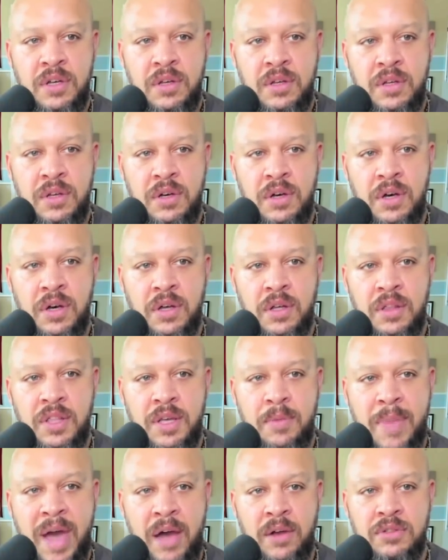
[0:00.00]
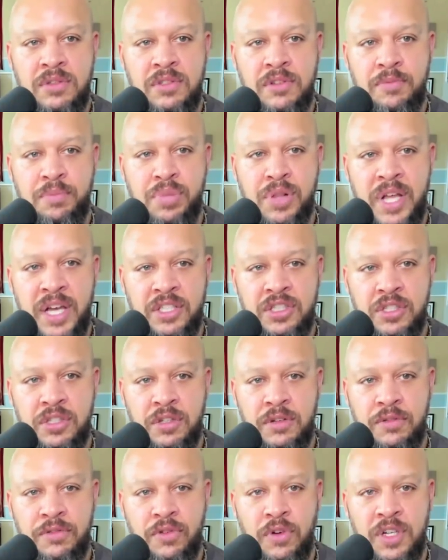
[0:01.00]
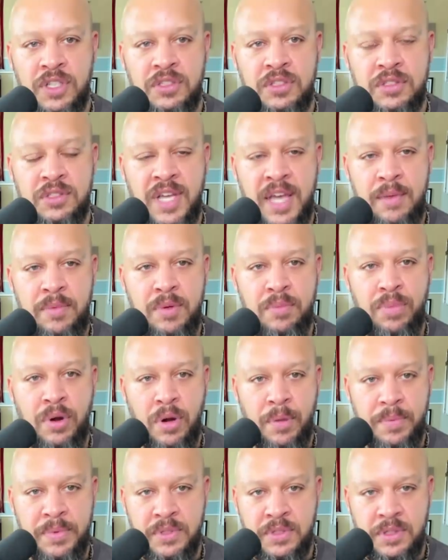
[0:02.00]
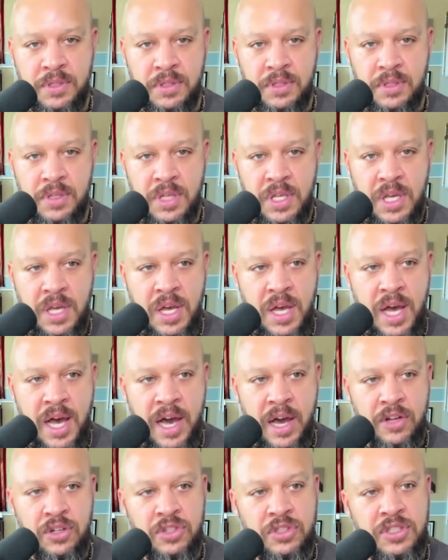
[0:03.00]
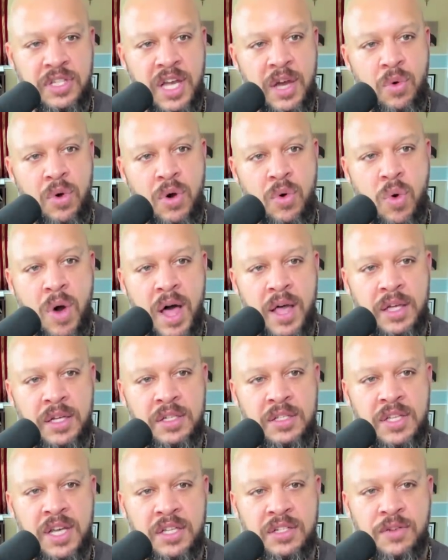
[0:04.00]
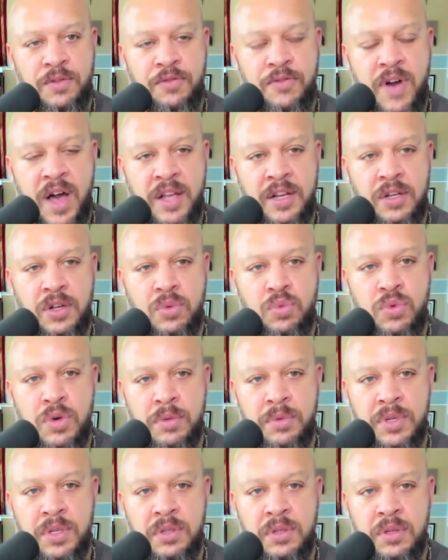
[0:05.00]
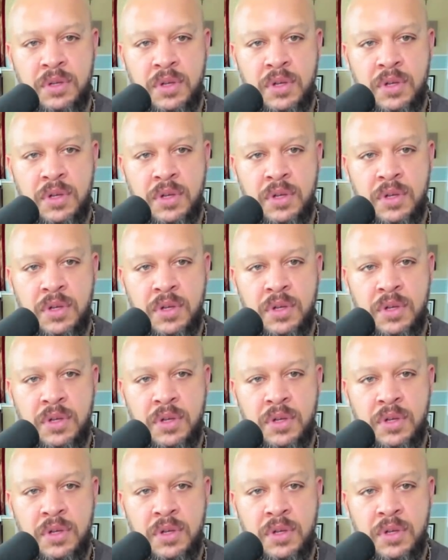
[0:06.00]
uh, the amounts of pleasure for entertainment purposes. I understand what qualities I should find in a woman.